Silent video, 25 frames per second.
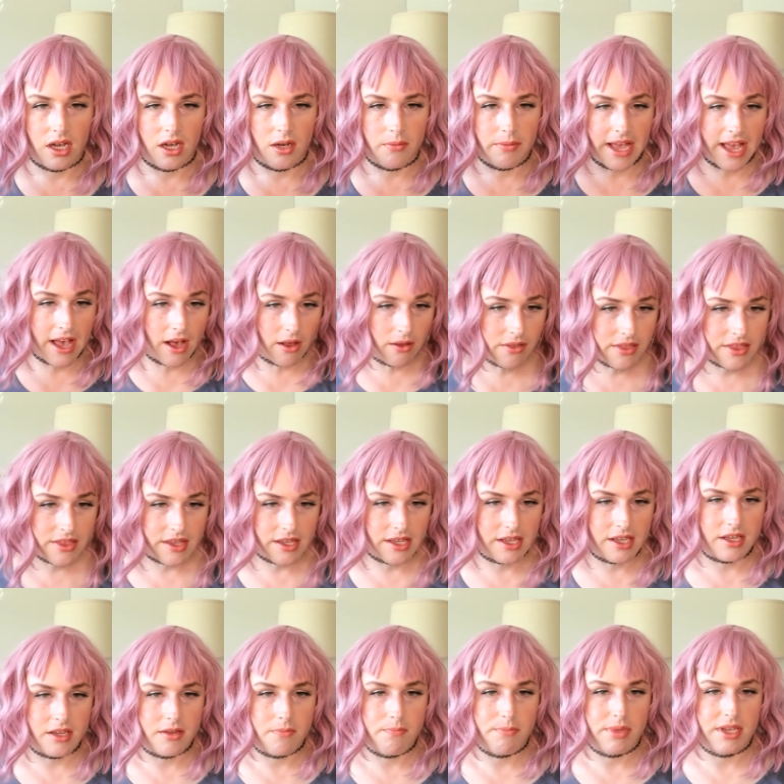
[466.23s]

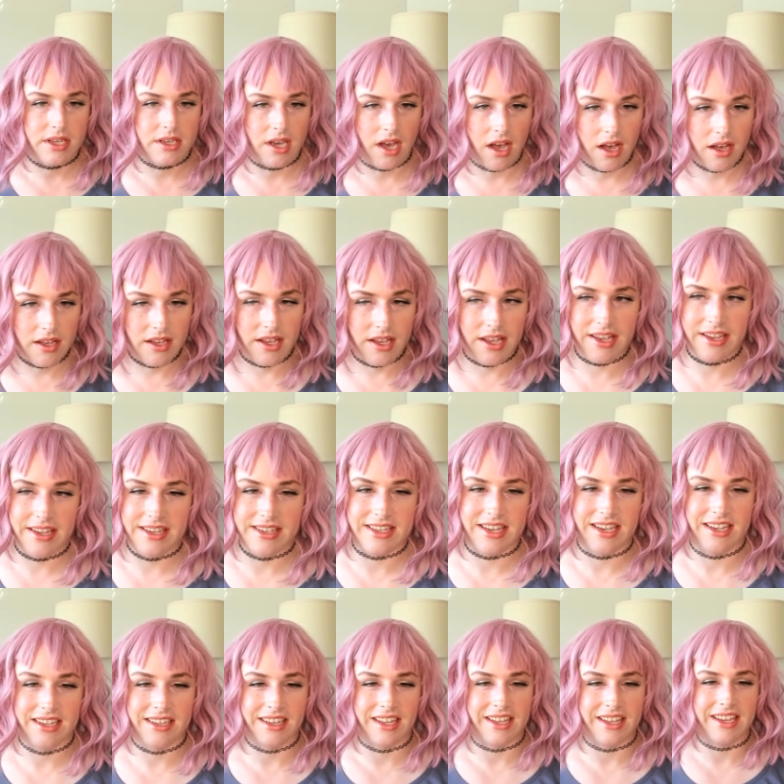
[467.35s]
healthy, because,
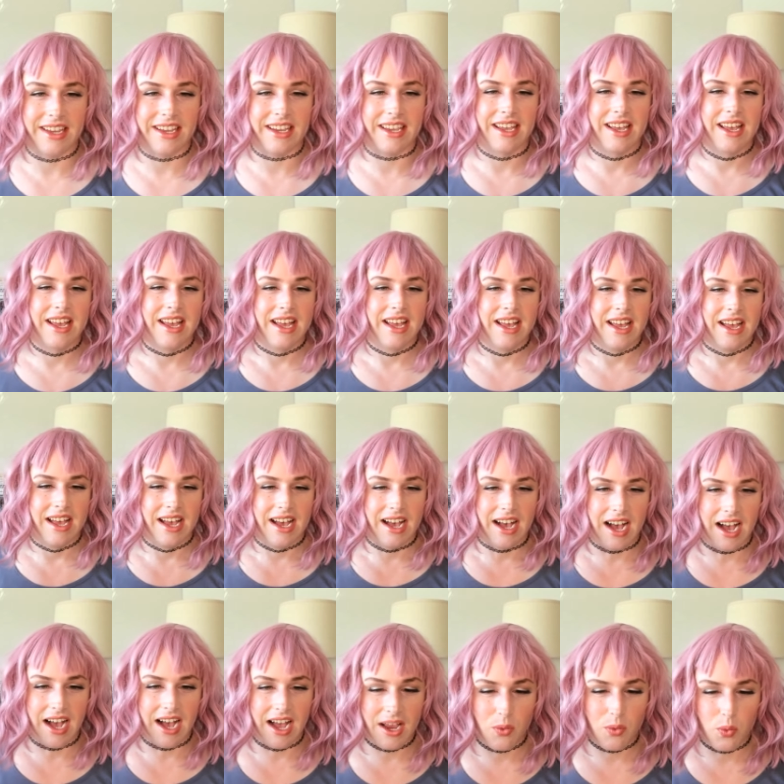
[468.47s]
like,
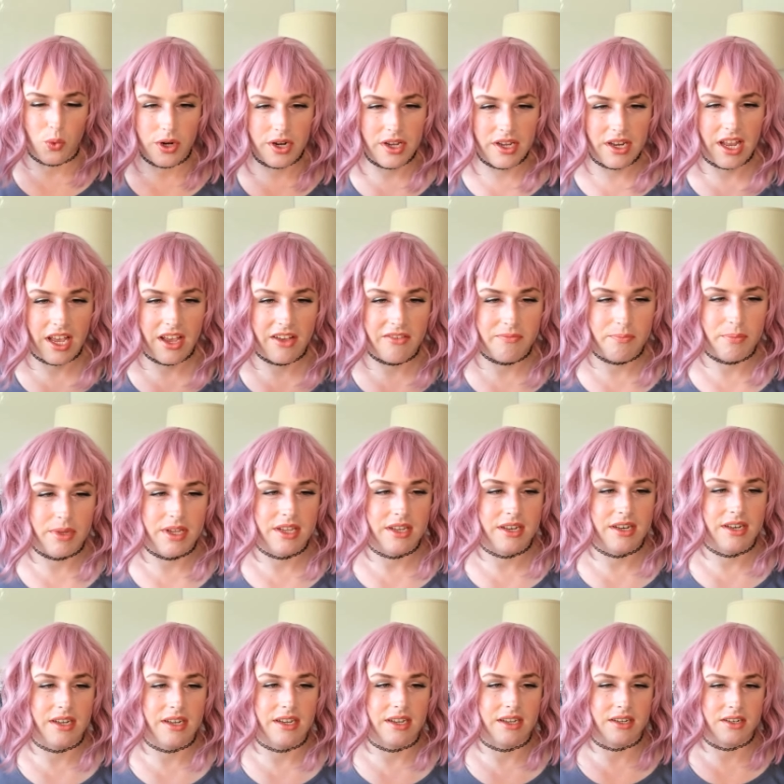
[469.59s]
I wouldn't have
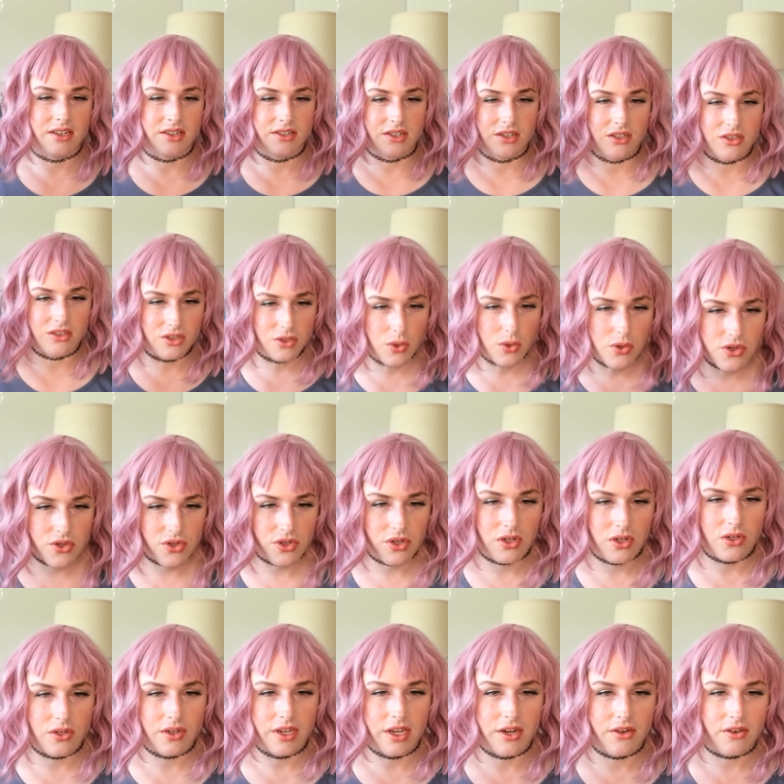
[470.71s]
been
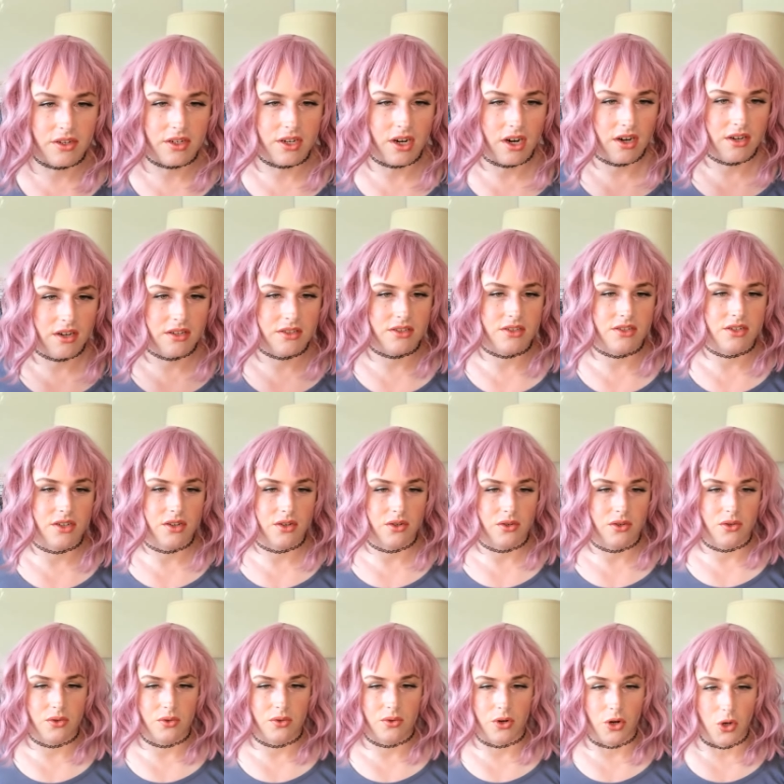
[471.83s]
delusional in regards
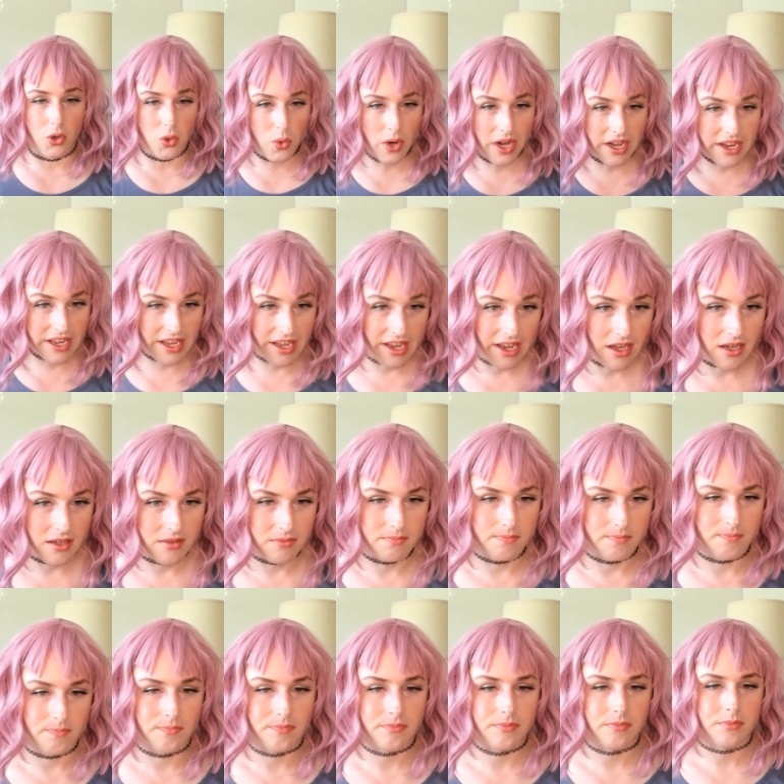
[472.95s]
to who I am.
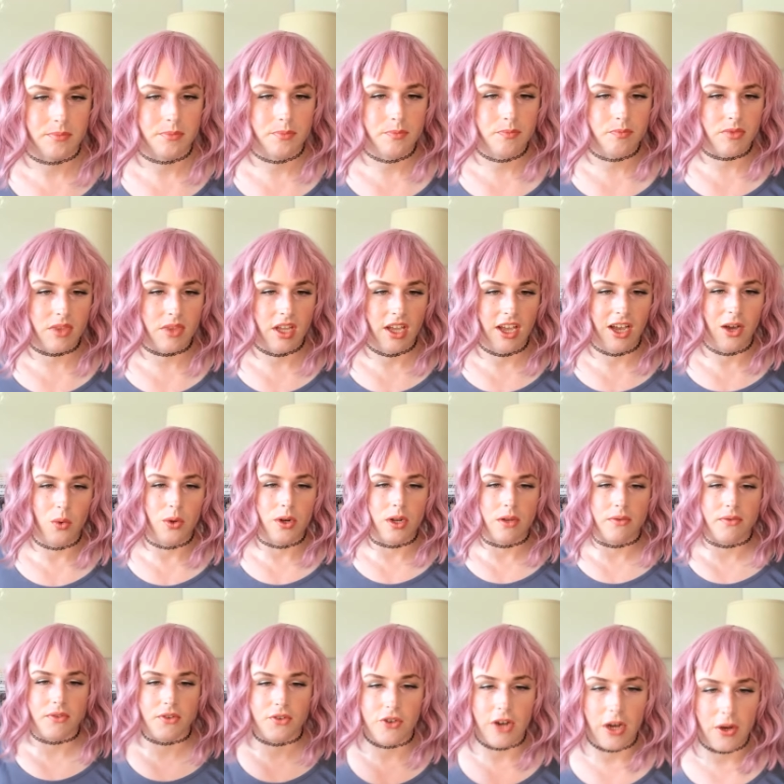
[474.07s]
I would
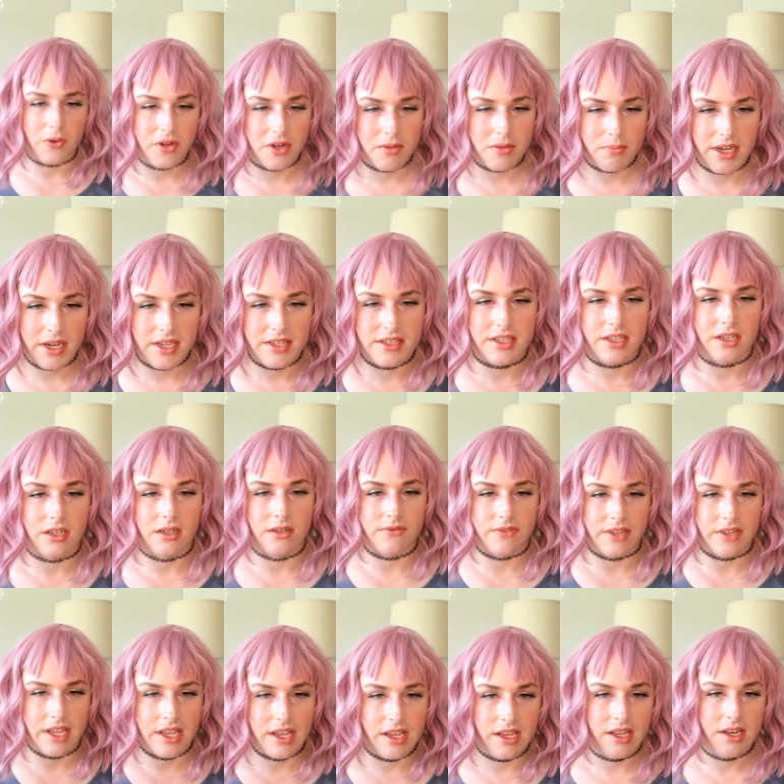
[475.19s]
have grounded myself
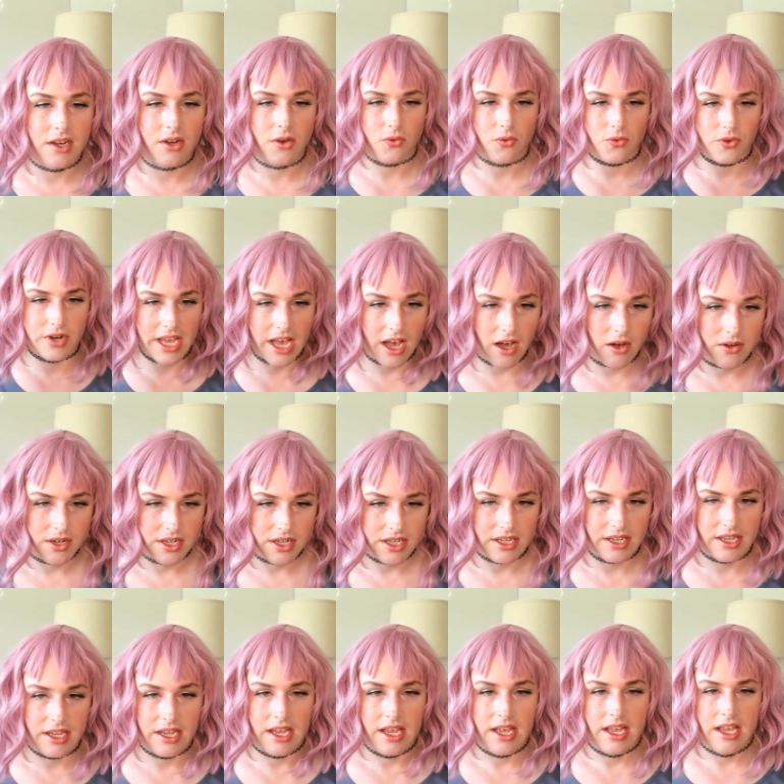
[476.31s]
in reality,
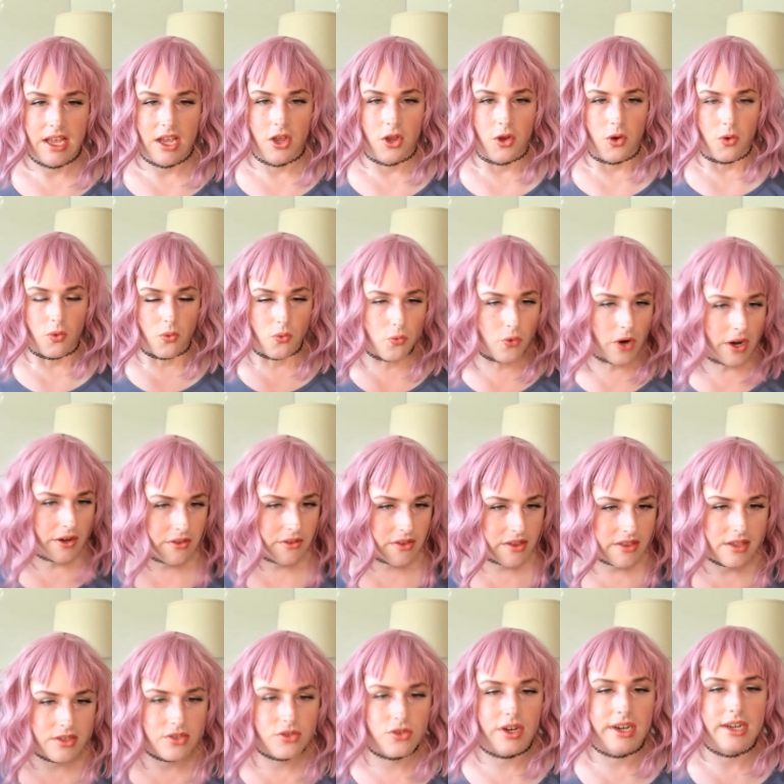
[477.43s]
rather
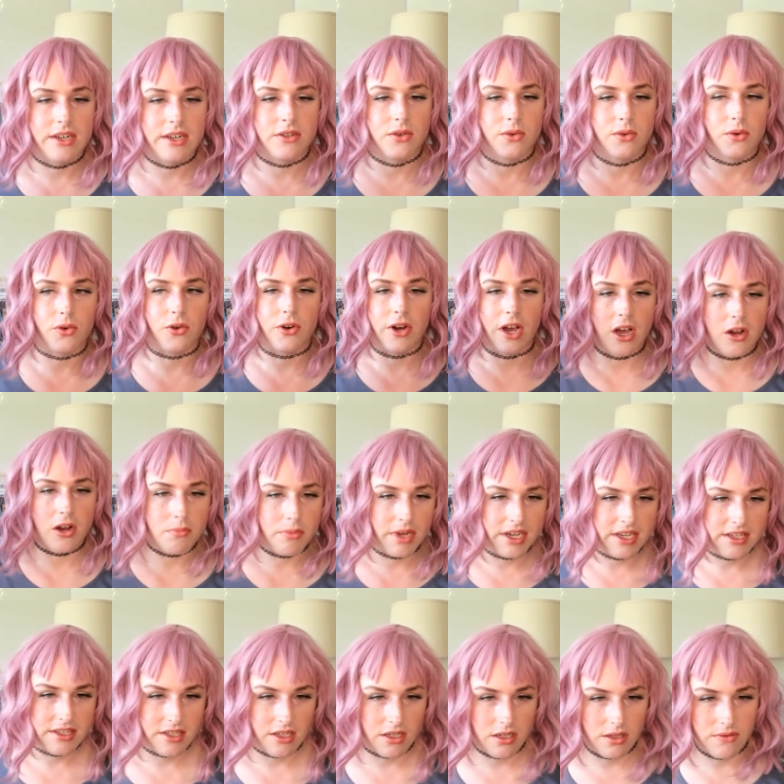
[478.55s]
than trying to ground
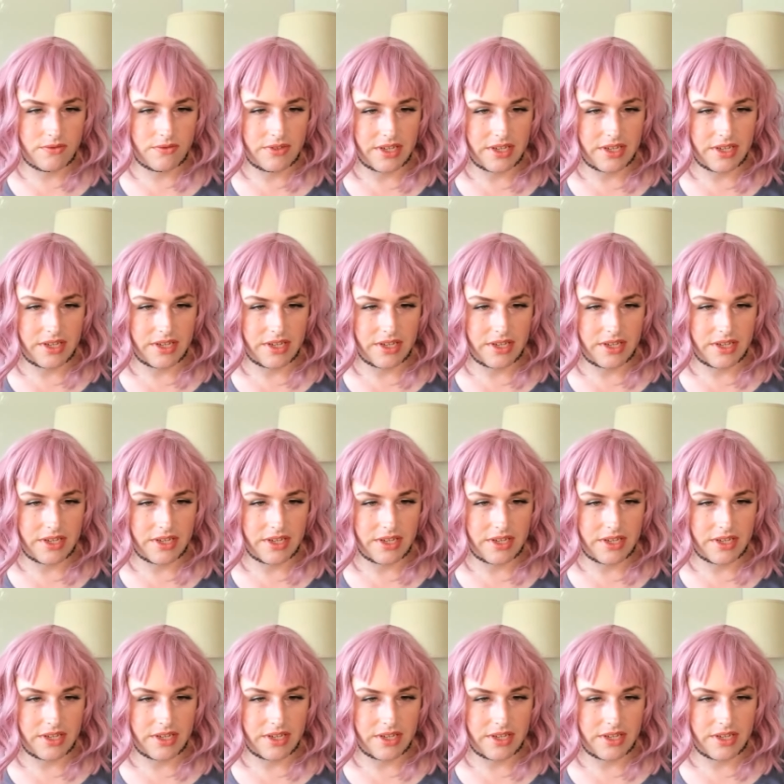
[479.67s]
myself